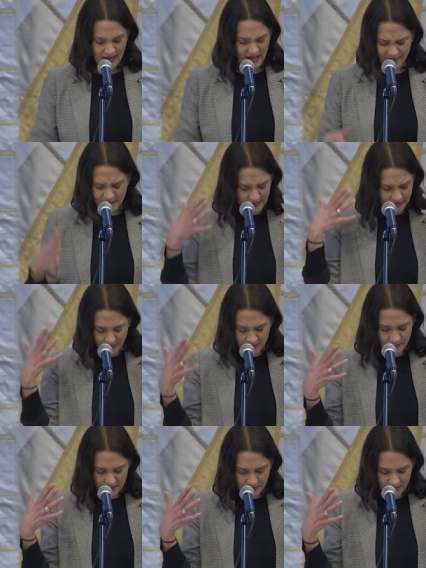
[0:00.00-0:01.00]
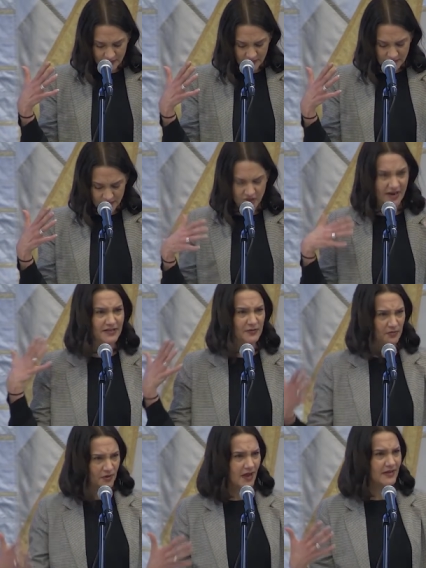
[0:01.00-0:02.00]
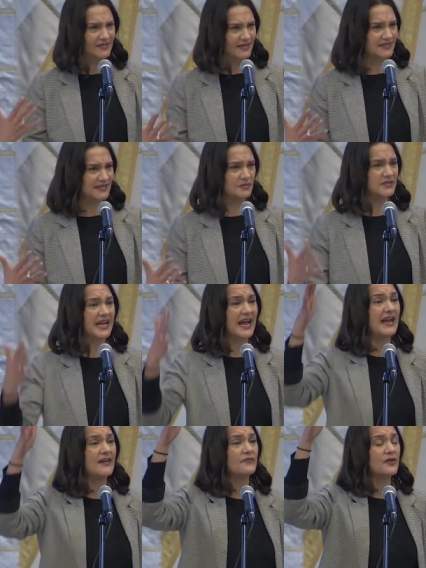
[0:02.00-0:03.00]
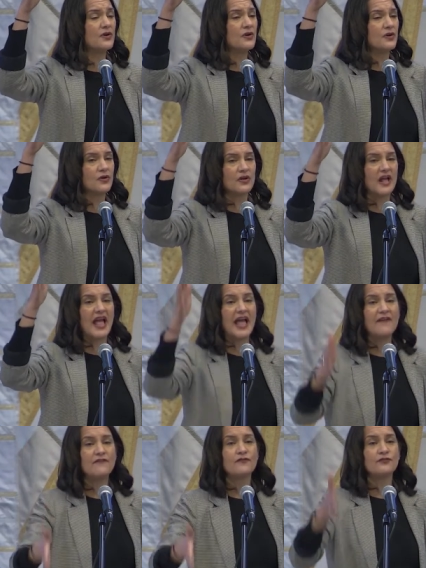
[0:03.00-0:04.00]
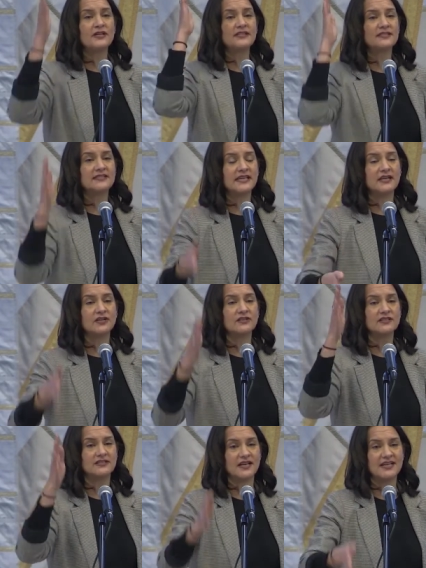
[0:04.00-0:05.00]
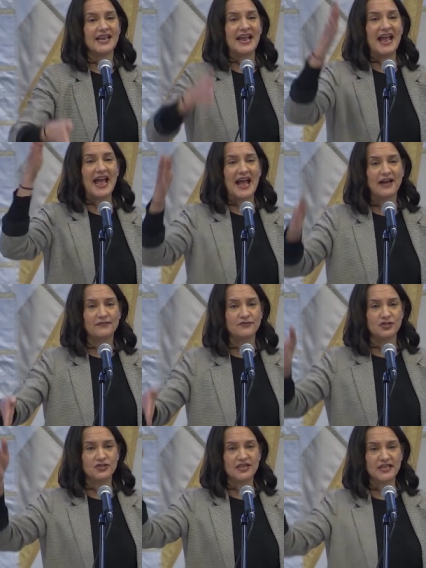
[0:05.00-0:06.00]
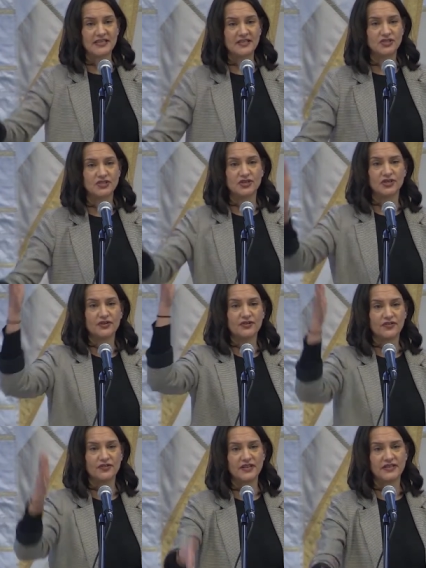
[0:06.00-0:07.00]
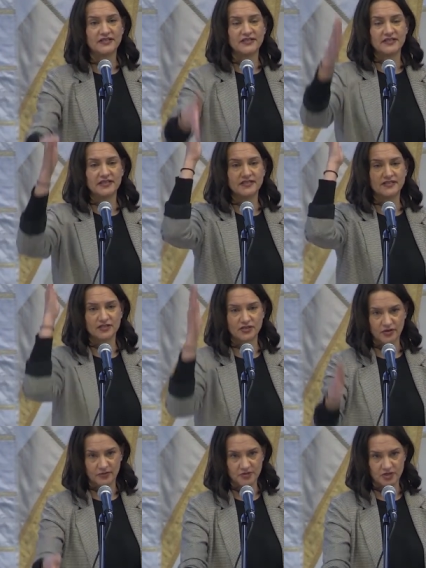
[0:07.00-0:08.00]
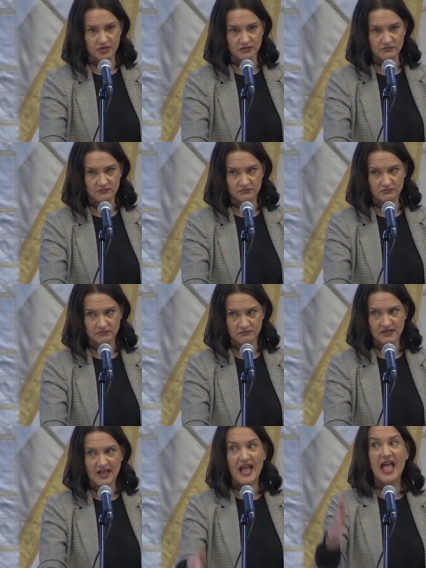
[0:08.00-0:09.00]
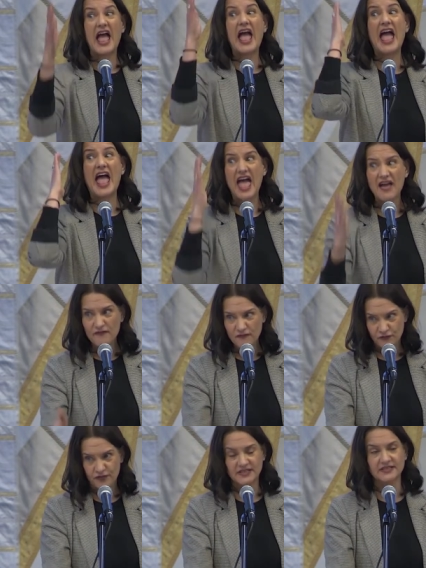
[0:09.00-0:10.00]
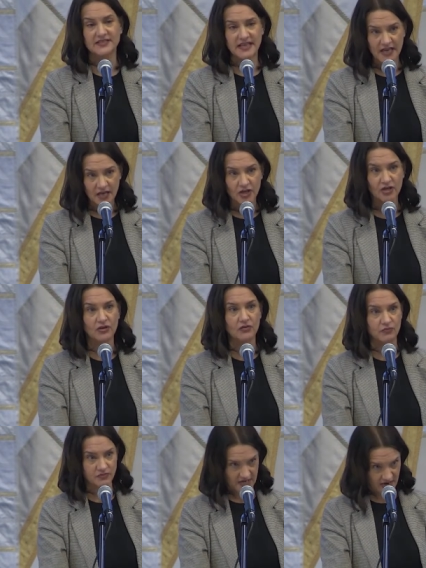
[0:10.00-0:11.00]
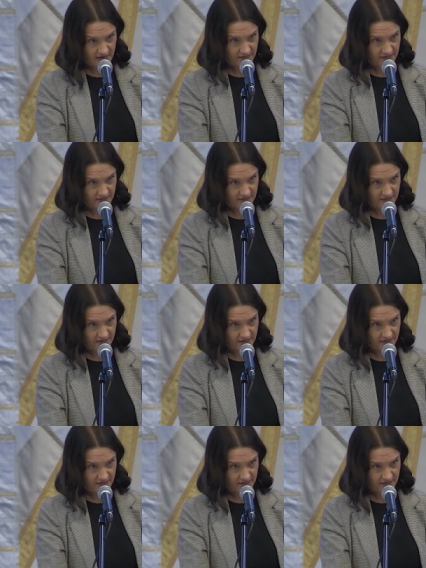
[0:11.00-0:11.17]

I've been trying to process this because I have every single Sunday after Easter, this is the scripture. Every single time.